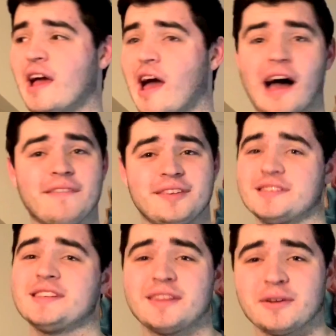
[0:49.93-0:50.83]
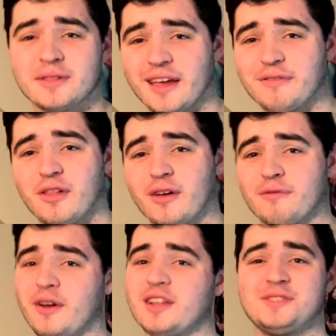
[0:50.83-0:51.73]
Obviously, they're lifelong
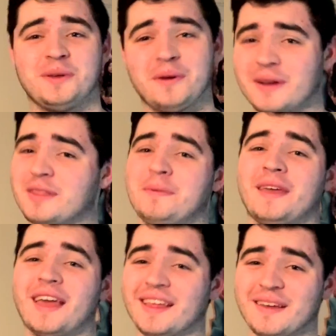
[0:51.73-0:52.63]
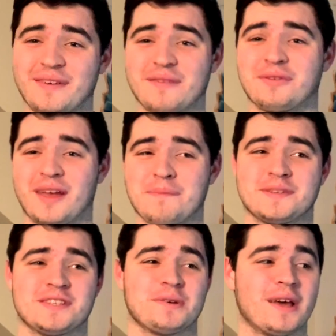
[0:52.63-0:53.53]
friends. You hear it at the beginning of every
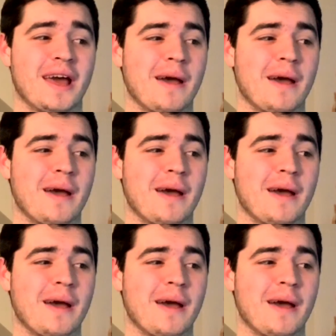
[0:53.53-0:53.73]
episode.